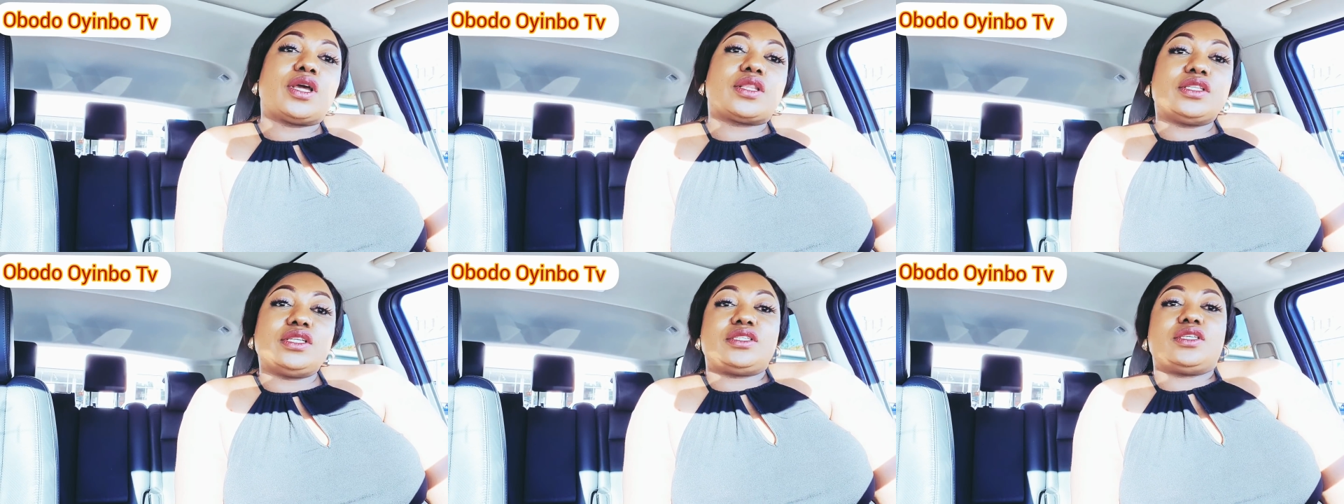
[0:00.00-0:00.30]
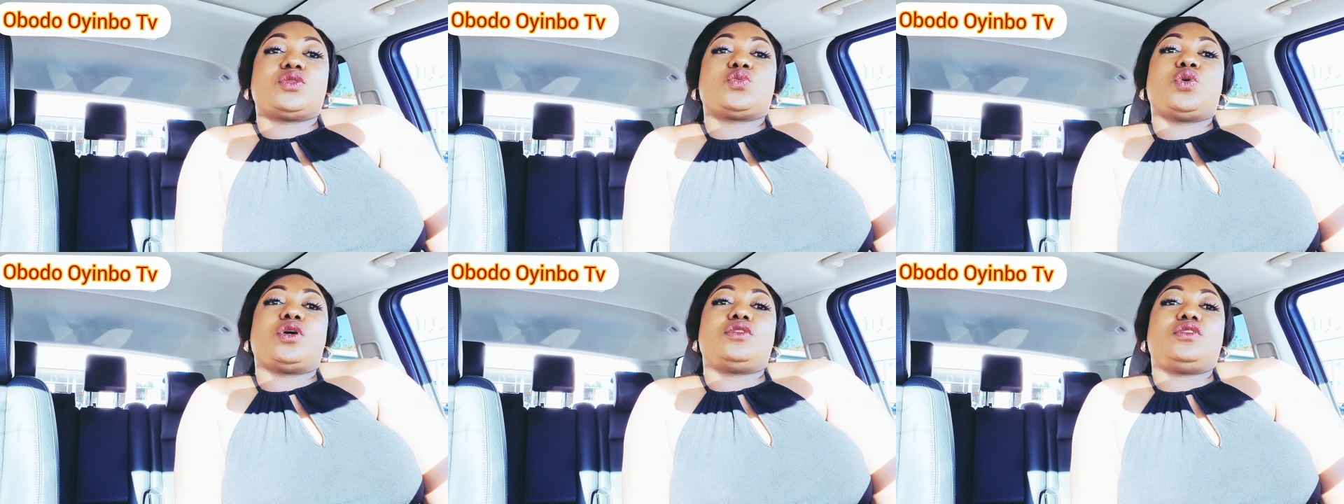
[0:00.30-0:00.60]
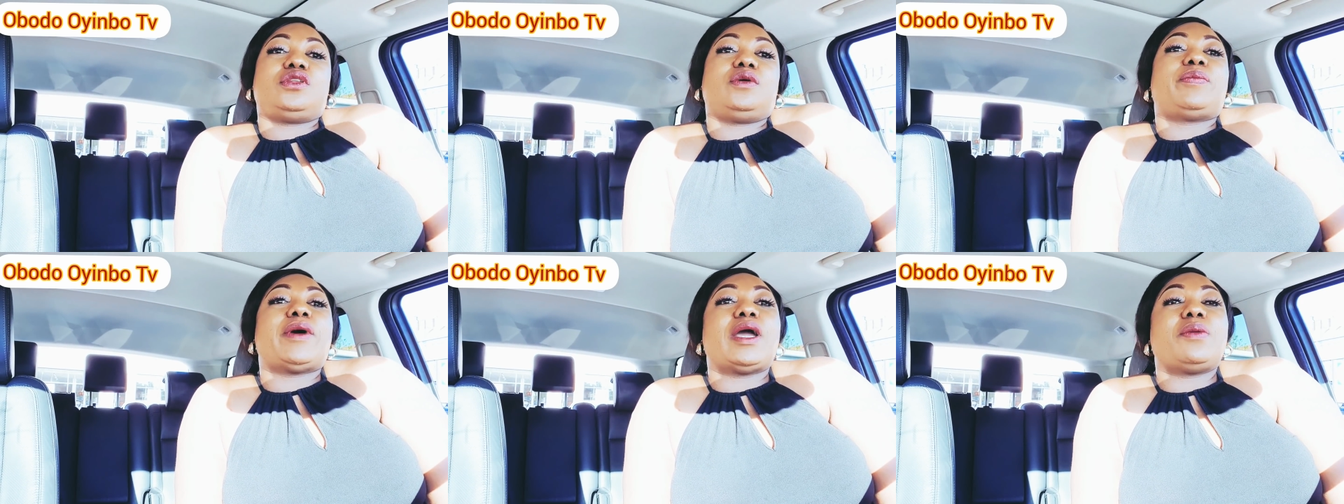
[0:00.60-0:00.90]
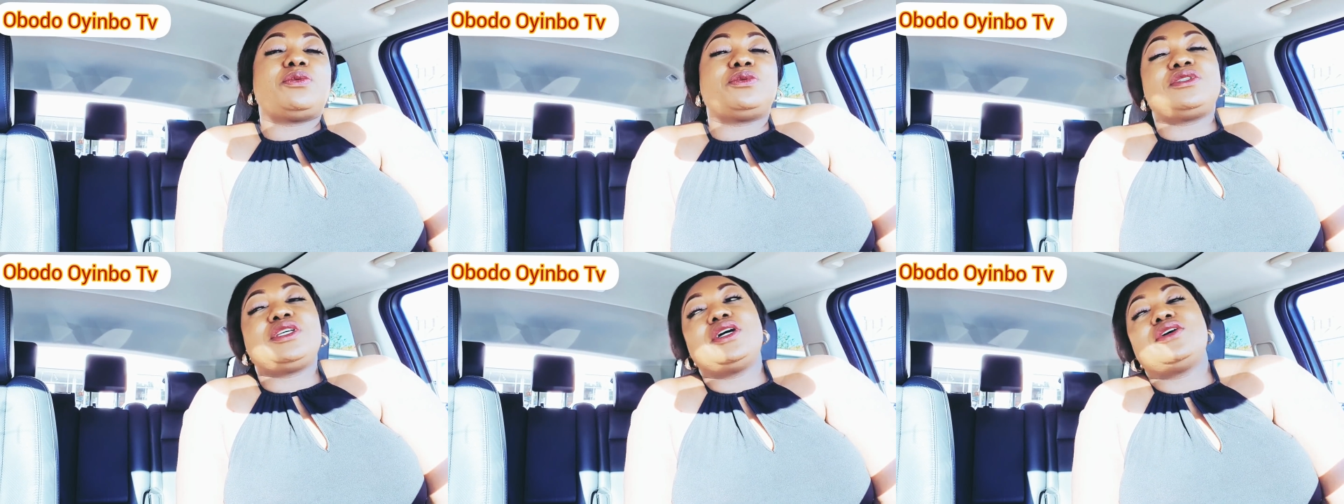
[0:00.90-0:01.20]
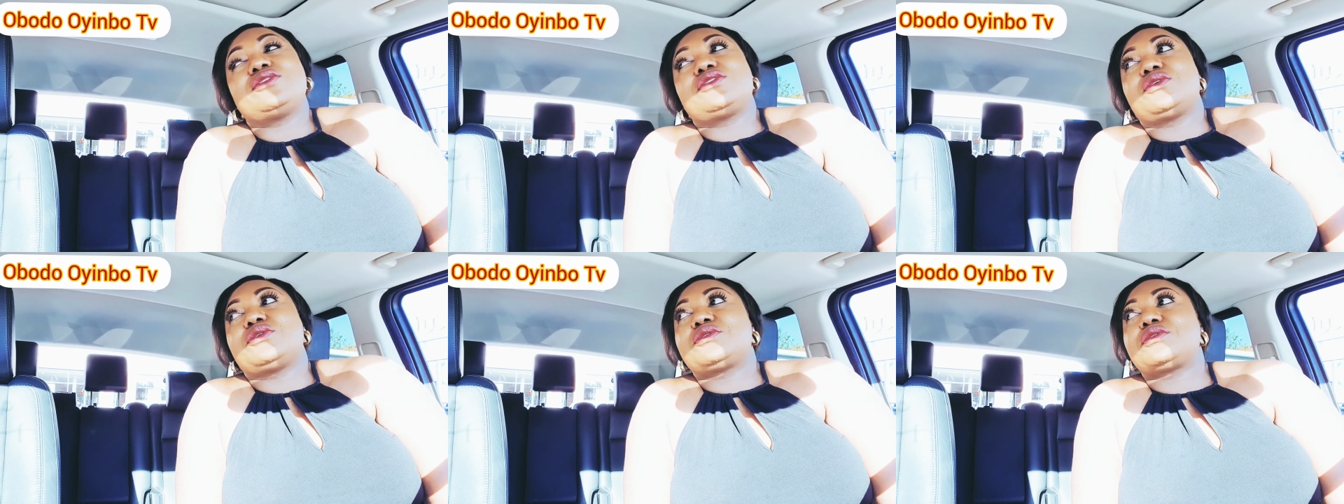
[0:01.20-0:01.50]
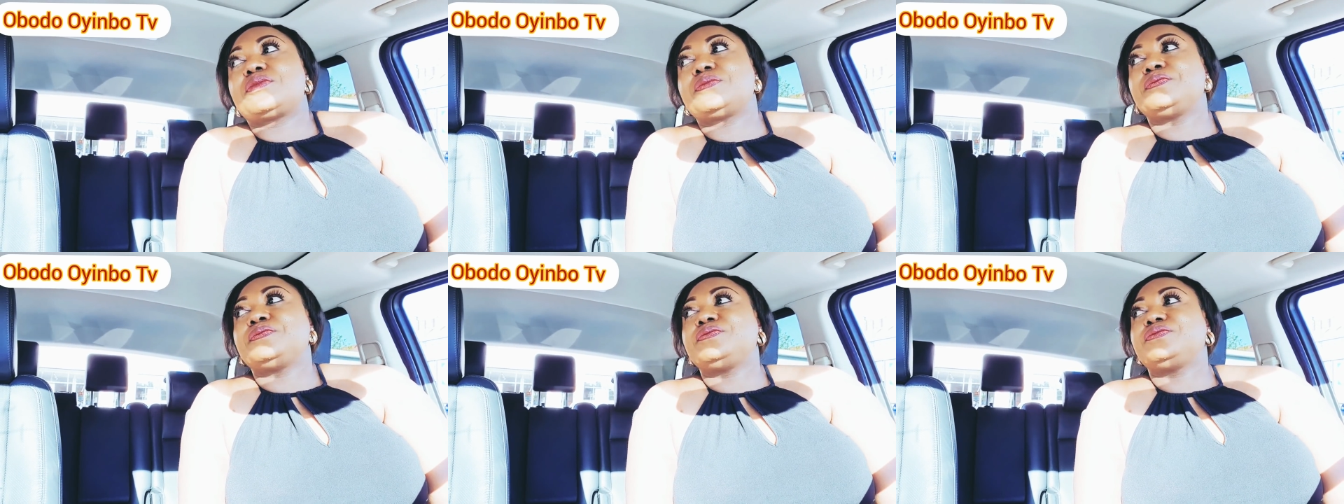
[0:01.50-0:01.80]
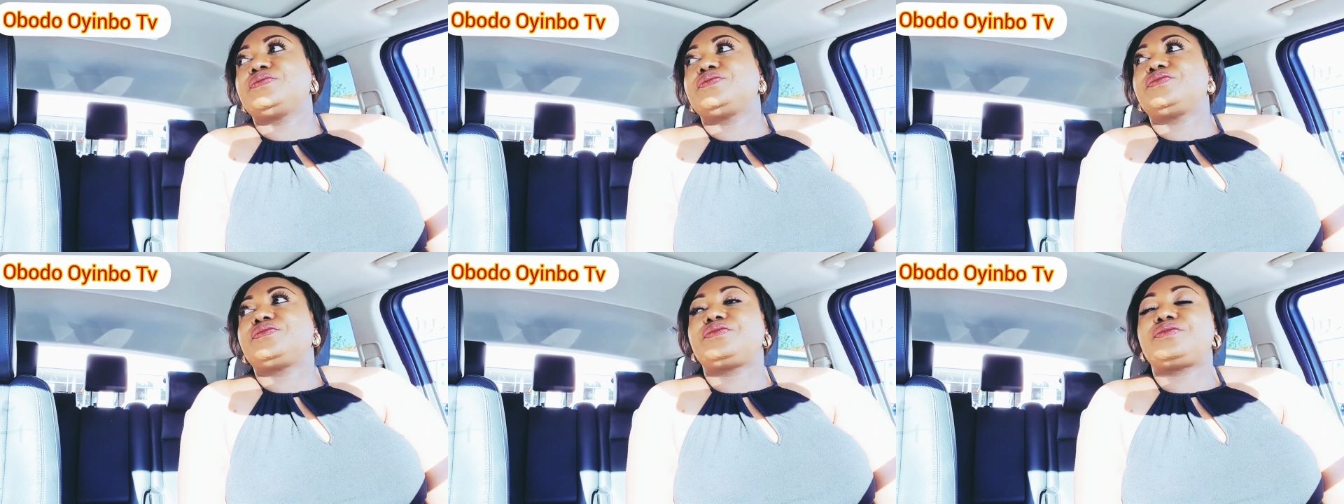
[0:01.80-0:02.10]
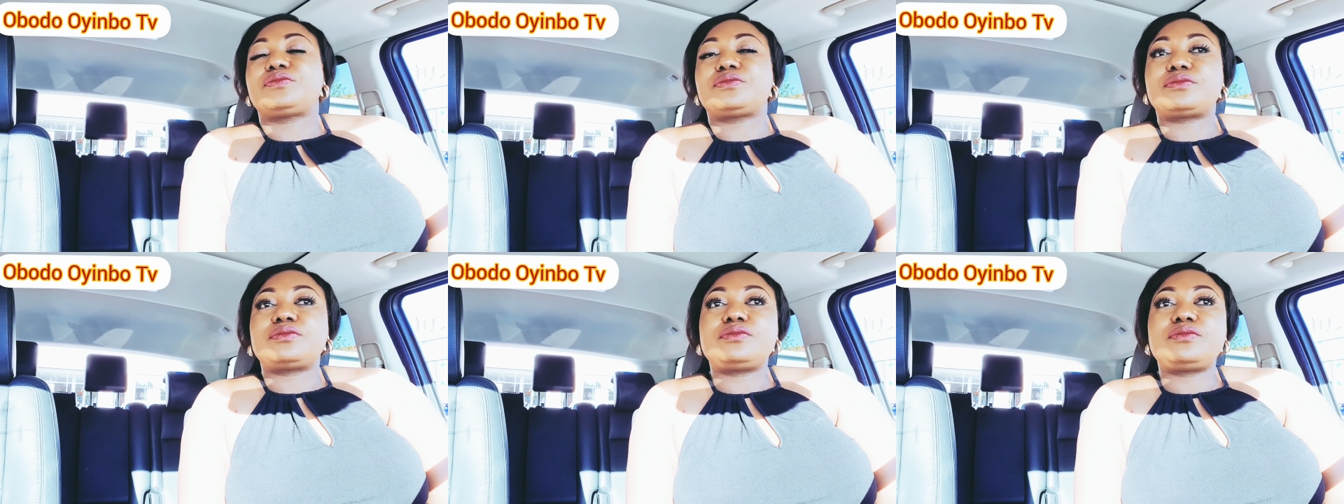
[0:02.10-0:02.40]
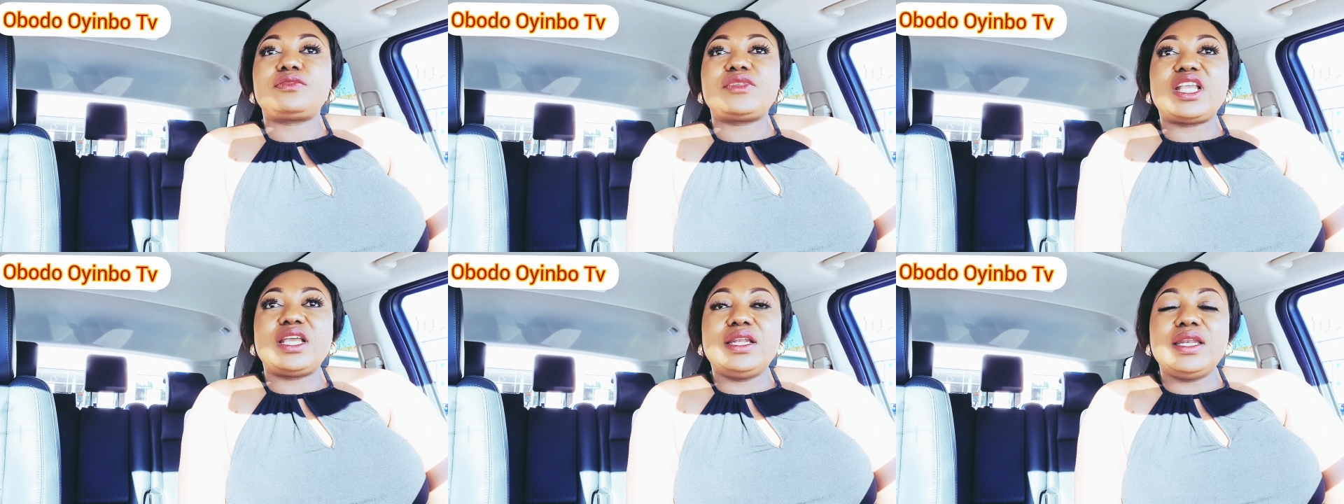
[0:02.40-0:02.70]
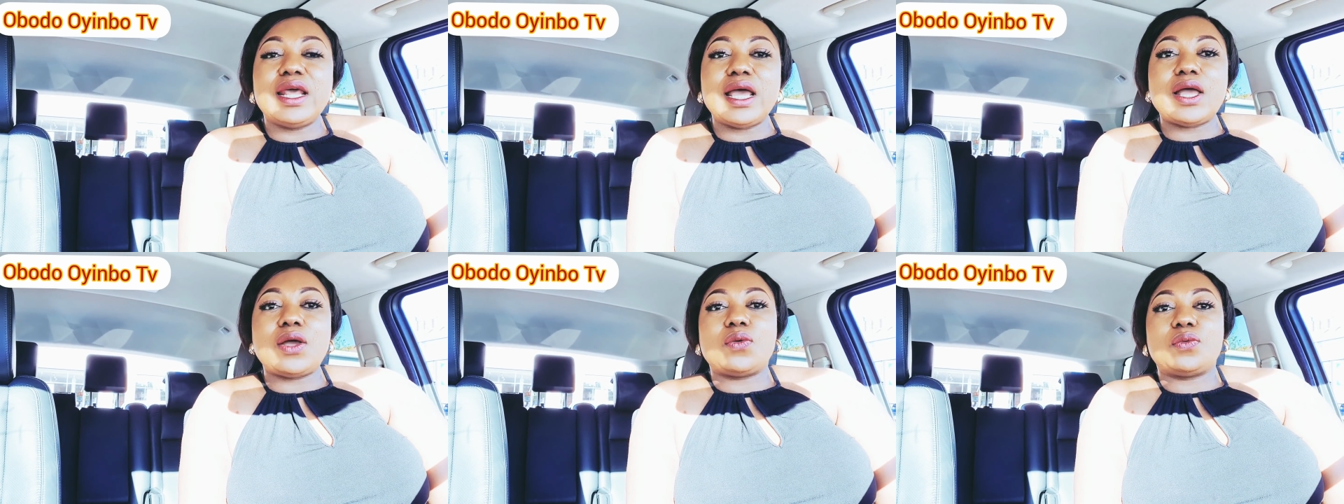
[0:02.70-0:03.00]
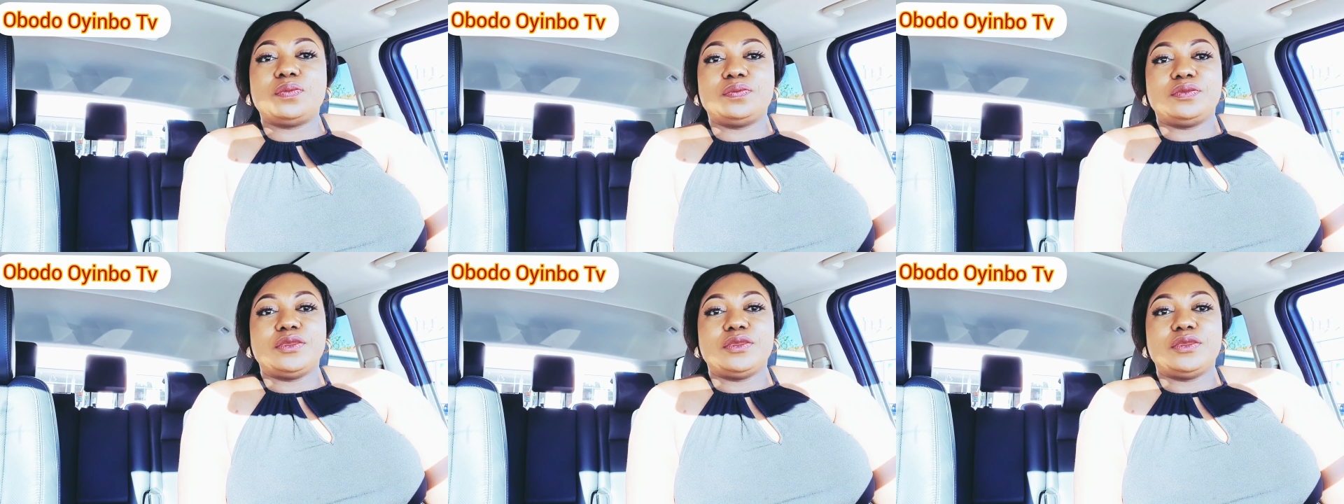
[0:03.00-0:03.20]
This is what the Bible tells us. Now,